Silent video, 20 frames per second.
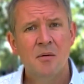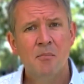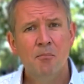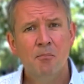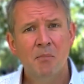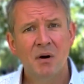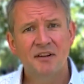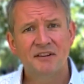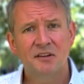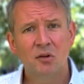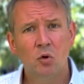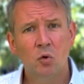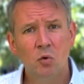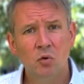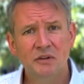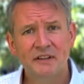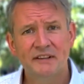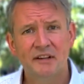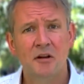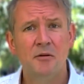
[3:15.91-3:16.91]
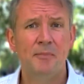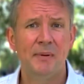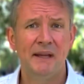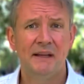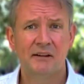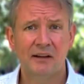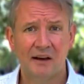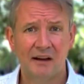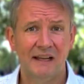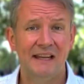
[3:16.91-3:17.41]
must also be
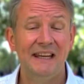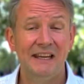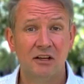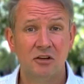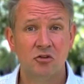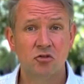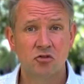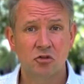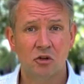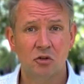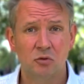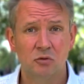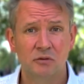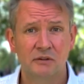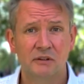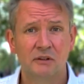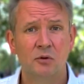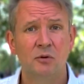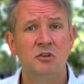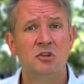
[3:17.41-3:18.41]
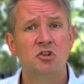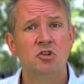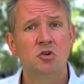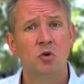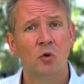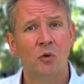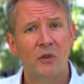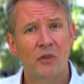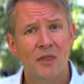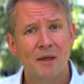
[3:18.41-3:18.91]
tightly controlled to
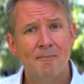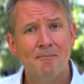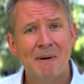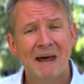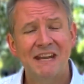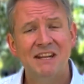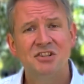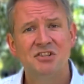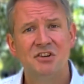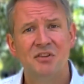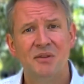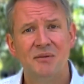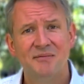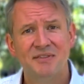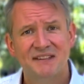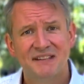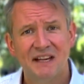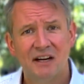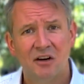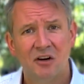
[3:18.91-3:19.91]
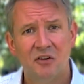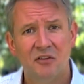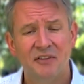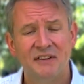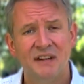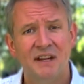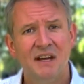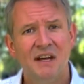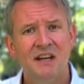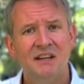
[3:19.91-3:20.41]
ensure that the manager themselves